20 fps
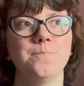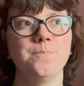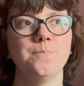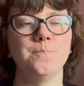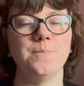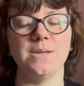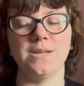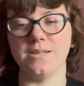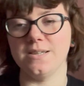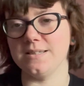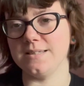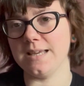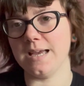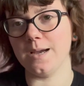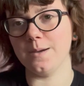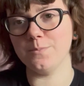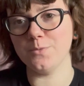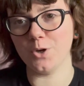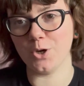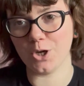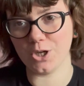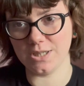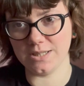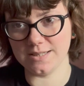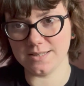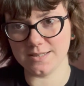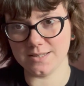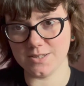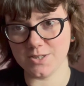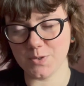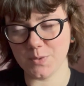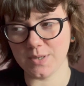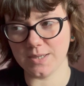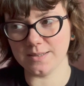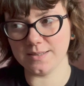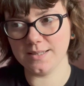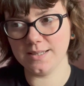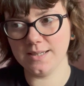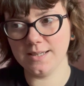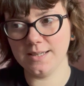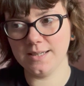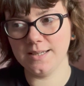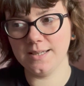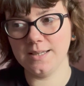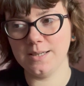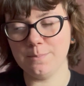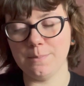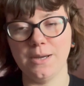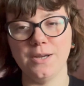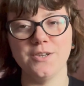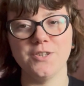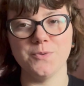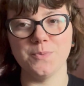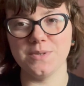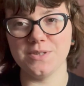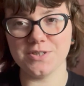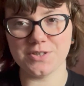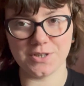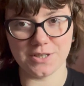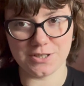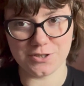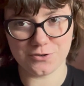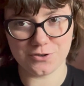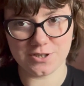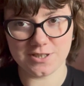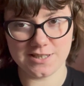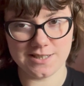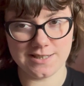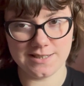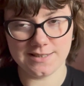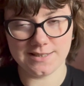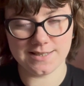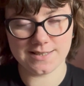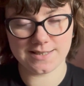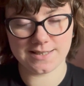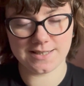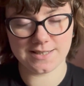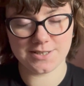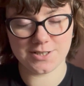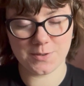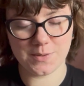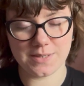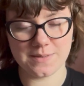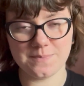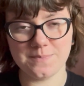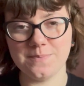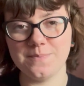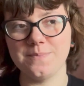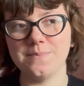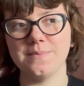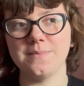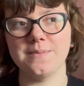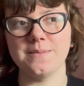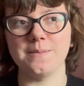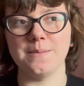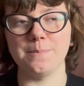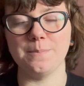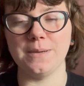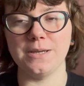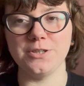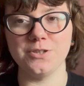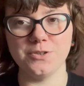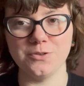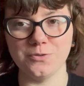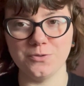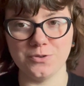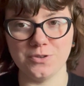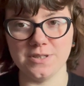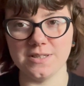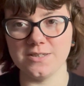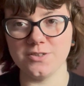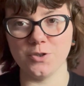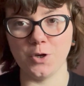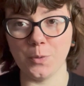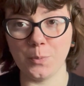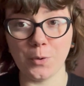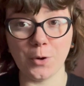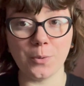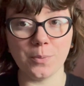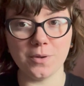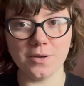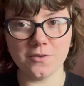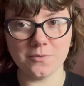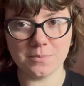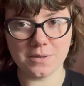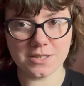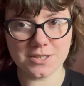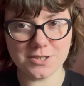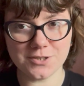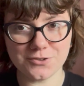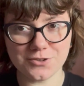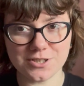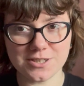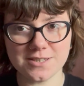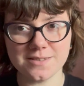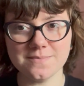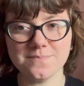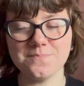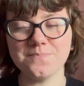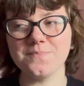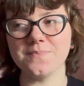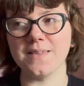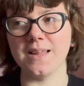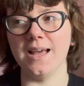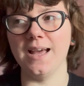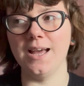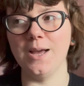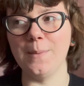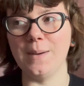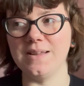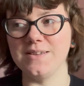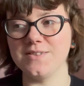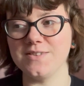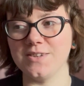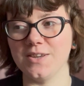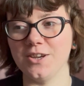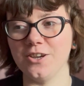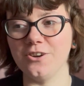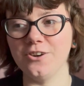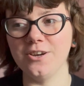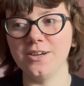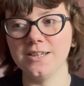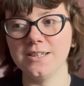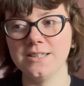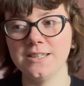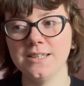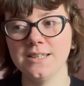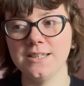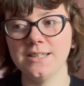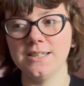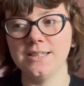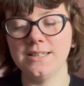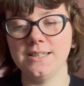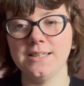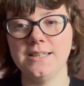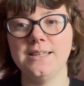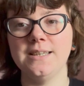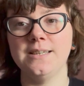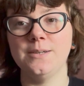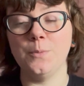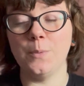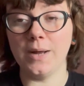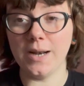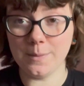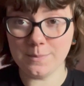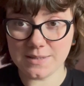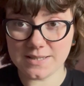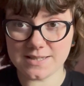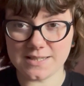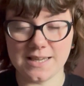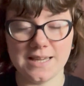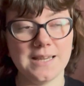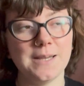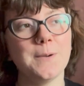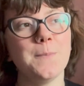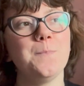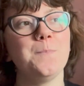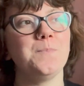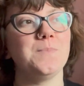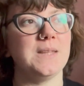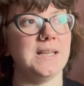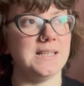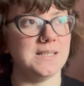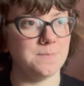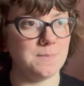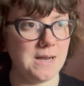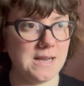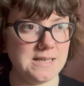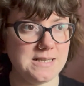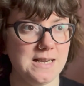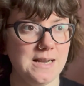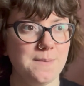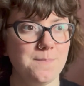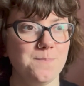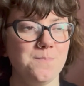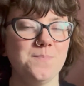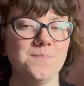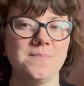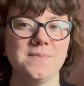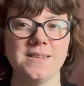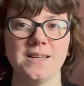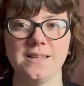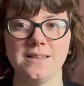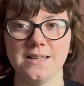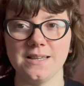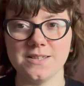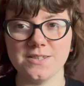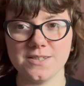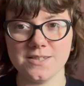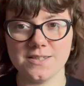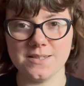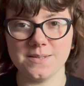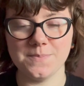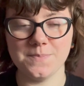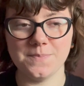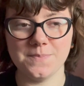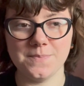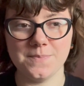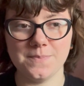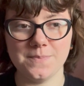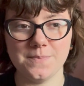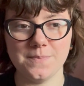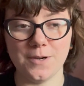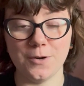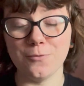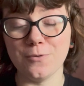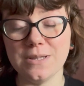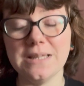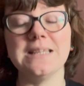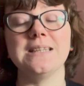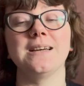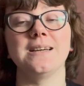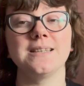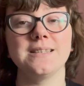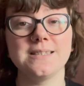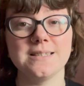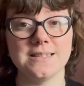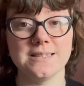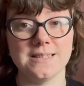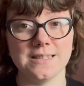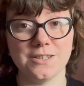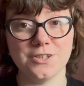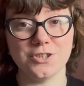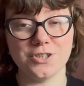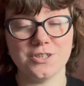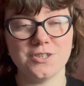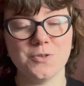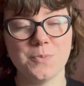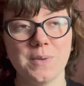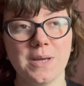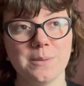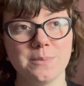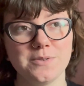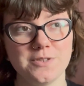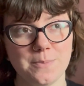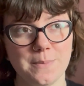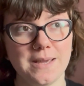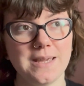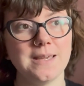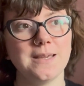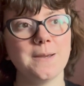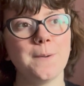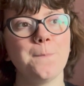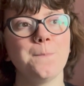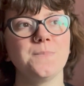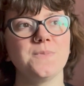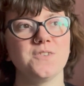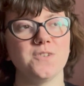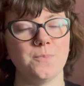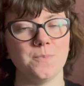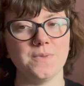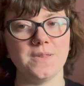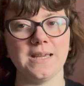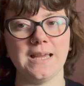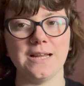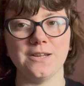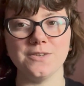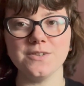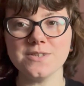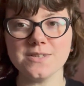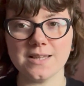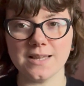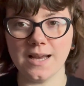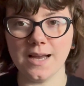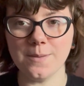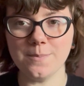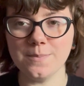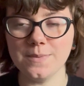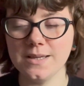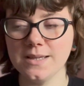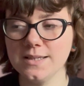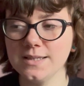because yeah, I'm not going to listen to it. My husband's not interested in listening to it. My children, it's not appropriate for my children, and so when I'm listening, it's my time, and that's a really nice distinction to be able to make. Something else that I'm